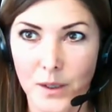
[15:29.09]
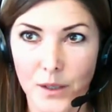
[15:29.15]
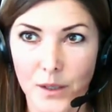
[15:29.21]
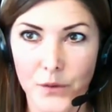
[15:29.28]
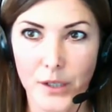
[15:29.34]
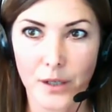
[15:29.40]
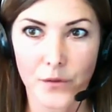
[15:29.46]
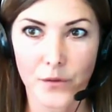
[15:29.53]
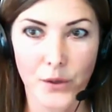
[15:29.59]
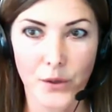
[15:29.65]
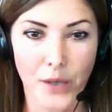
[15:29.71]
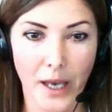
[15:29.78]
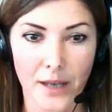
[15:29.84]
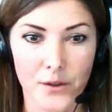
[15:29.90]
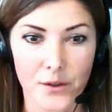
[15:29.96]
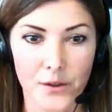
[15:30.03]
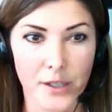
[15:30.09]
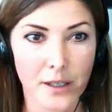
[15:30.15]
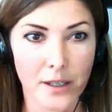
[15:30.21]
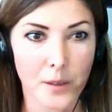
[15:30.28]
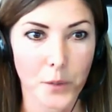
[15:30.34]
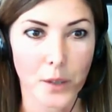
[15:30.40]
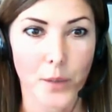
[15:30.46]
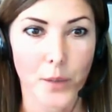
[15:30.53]
If you can't hear
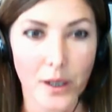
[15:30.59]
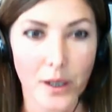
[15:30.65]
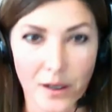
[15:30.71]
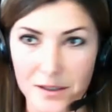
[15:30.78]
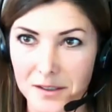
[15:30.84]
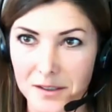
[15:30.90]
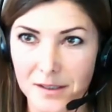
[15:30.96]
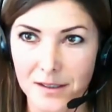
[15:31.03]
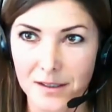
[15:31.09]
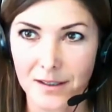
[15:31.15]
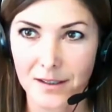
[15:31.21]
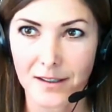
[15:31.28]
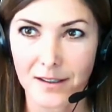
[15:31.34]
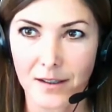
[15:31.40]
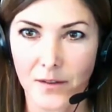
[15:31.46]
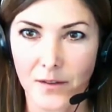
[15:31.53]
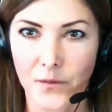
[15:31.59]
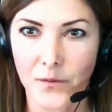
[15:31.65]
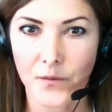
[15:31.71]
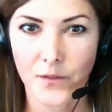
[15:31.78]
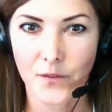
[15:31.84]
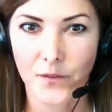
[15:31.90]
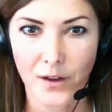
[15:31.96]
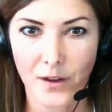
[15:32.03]
me because
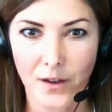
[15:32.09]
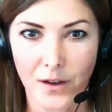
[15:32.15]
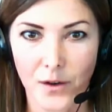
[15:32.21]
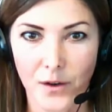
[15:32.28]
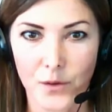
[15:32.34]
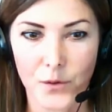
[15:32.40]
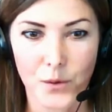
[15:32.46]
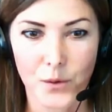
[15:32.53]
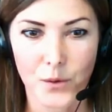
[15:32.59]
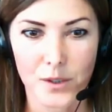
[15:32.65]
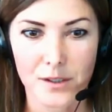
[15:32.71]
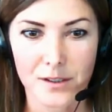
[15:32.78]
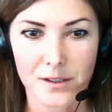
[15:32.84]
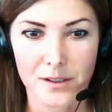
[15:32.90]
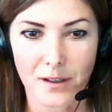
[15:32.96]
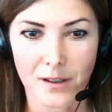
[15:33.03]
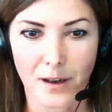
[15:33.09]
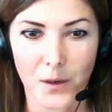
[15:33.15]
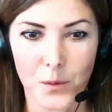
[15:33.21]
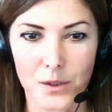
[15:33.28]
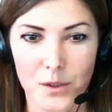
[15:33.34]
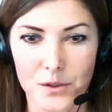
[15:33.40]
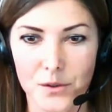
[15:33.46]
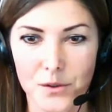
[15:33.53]
of course I
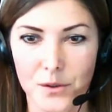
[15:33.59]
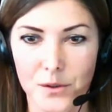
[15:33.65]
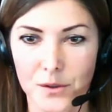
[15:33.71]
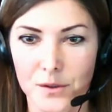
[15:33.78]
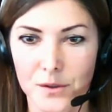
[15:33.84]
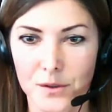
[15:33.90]
want to